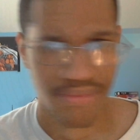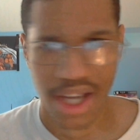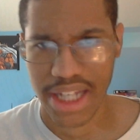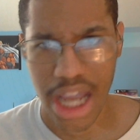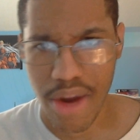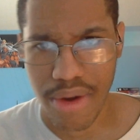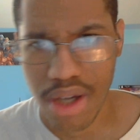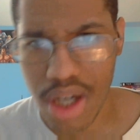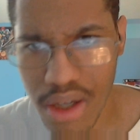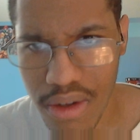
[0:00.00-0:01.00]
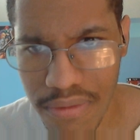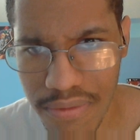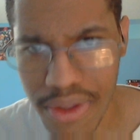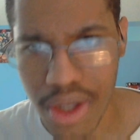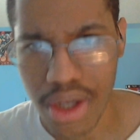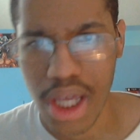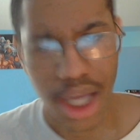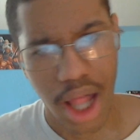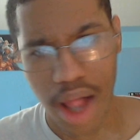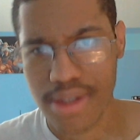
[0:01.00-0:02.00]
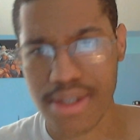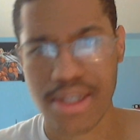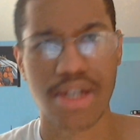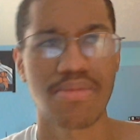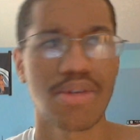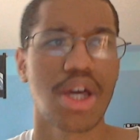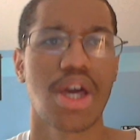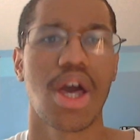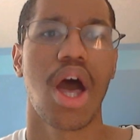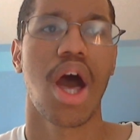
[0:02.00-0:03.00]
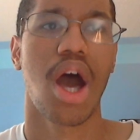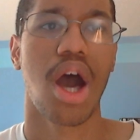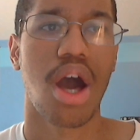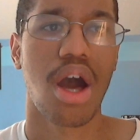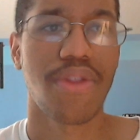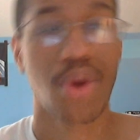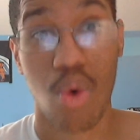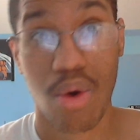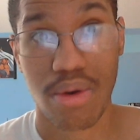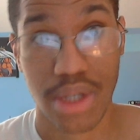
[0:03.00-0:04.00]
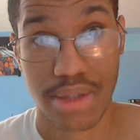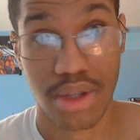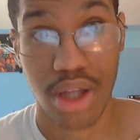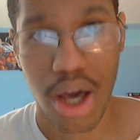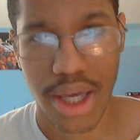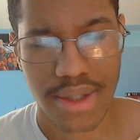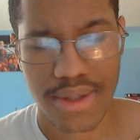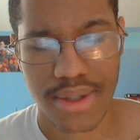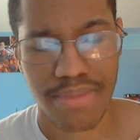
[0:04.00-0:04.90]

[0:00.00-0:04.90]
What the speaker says: fucking area of the Coliseum, the court, like, loggings.